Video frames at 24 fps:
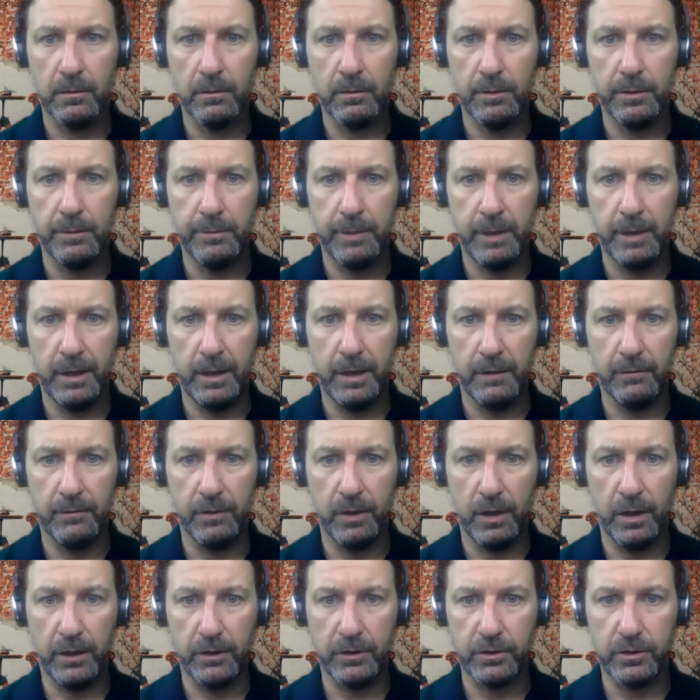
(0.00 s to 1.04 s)
We may have
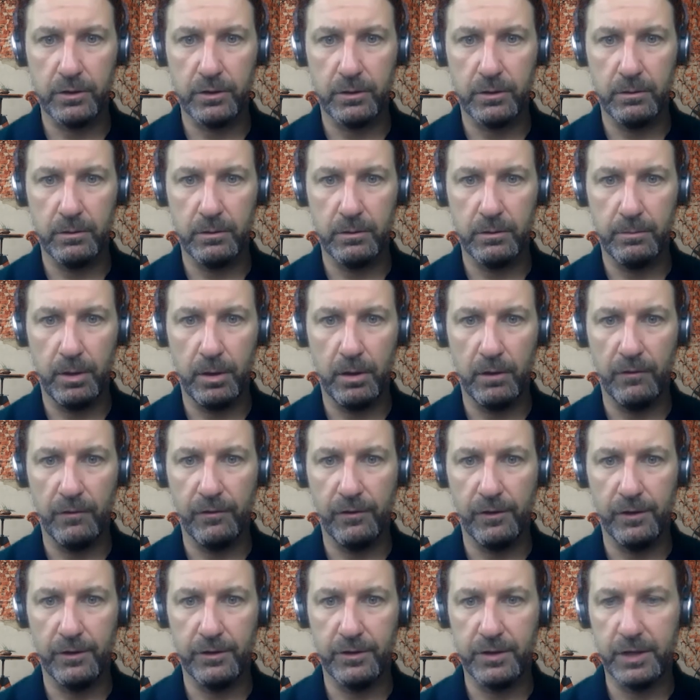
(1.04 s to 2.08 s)
lost Paul
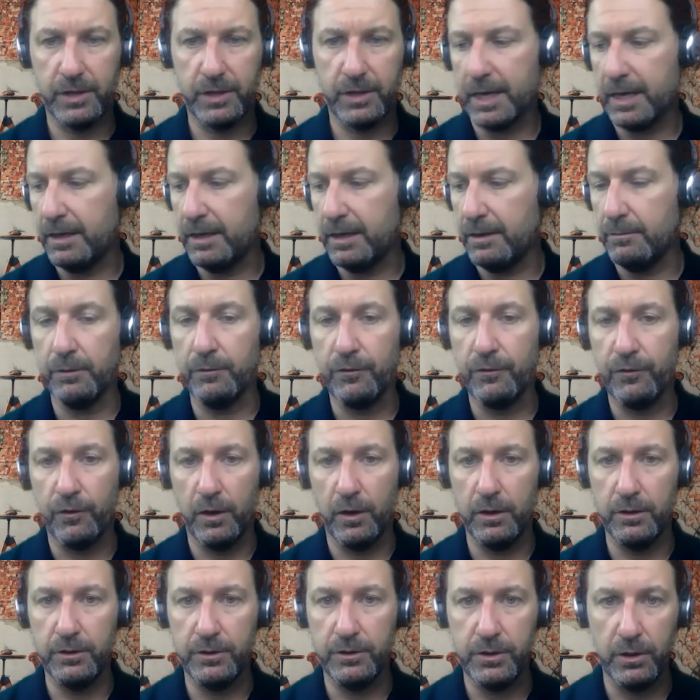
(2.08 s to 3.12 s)
for a second, but
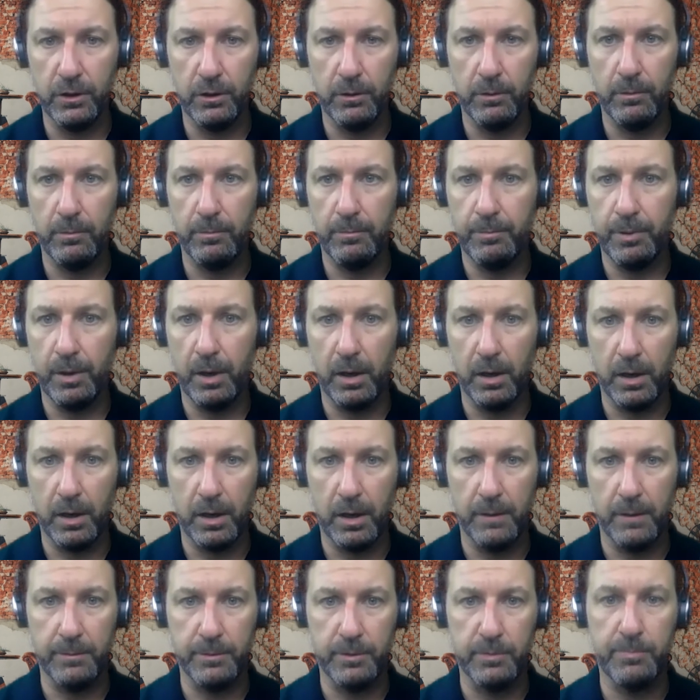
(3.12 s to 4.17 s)
until Paul
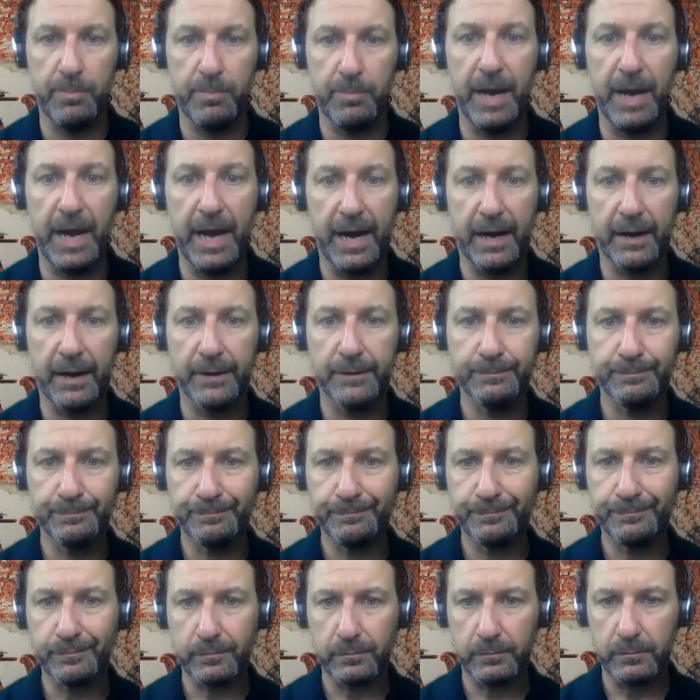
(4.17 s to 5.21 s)
comes back,
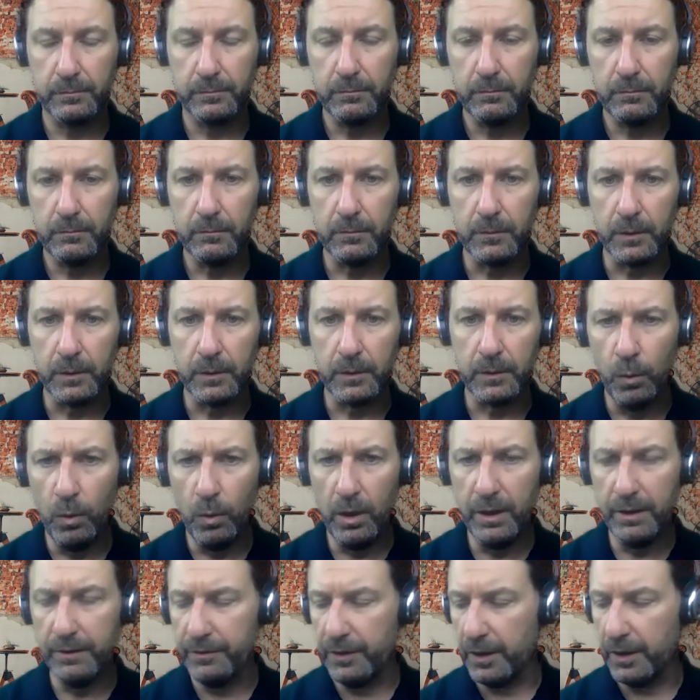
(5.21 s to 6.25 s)

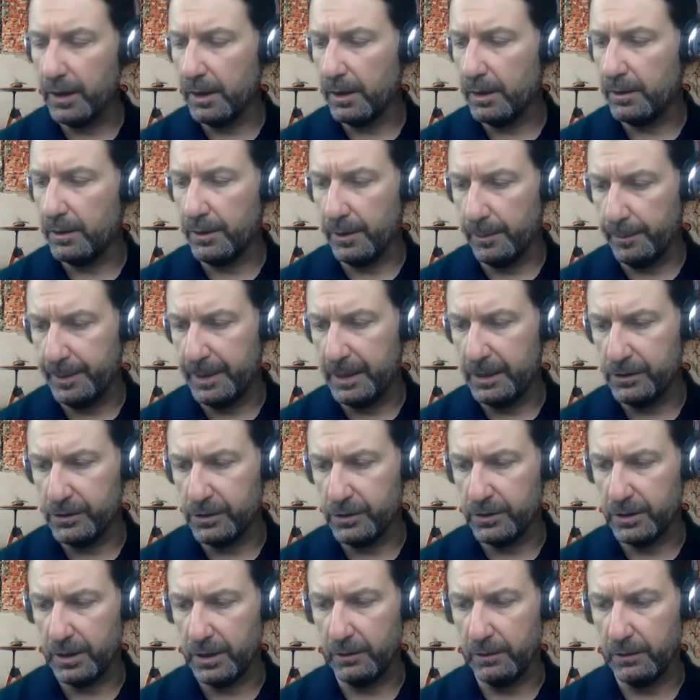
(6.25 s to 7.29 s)
one of the
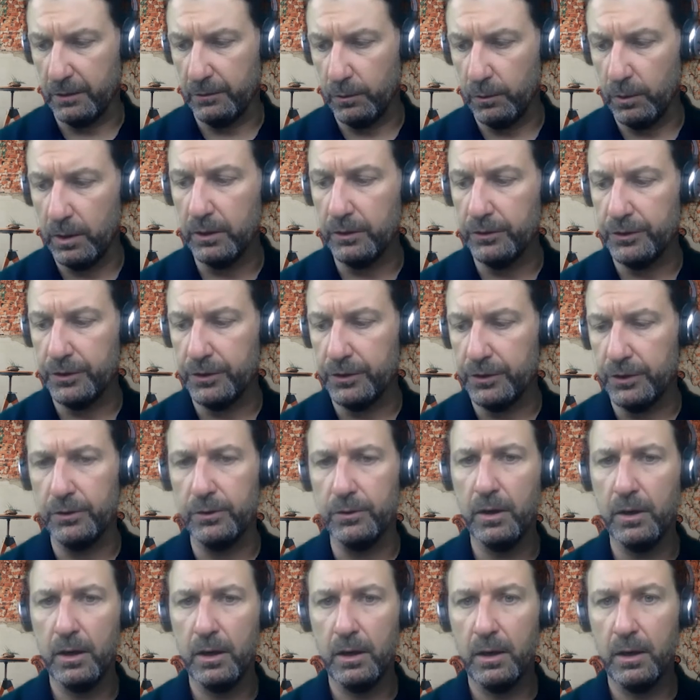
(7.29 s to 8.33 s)
pieces that we will
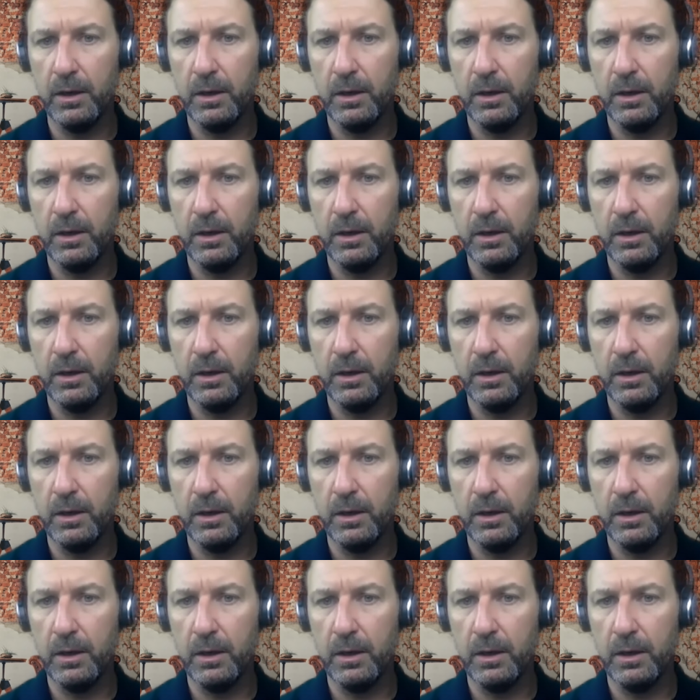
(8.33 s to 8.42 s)
do